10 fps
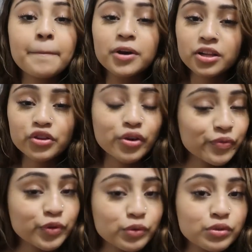put in the
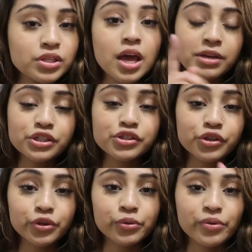reviews, make sure
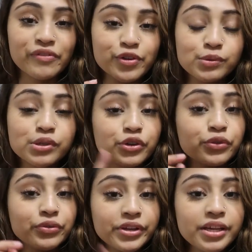your reviews are
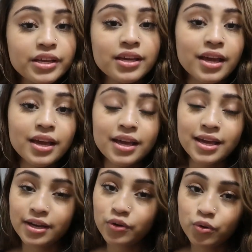unique
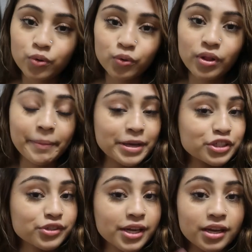and cool, and make
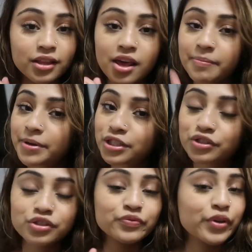sure you get a lot of
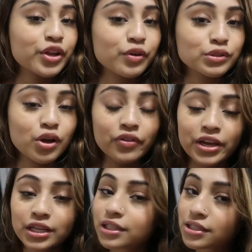pictures, videos, all
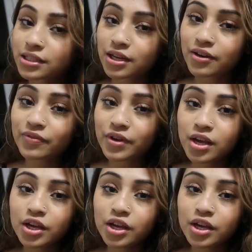that good stuff.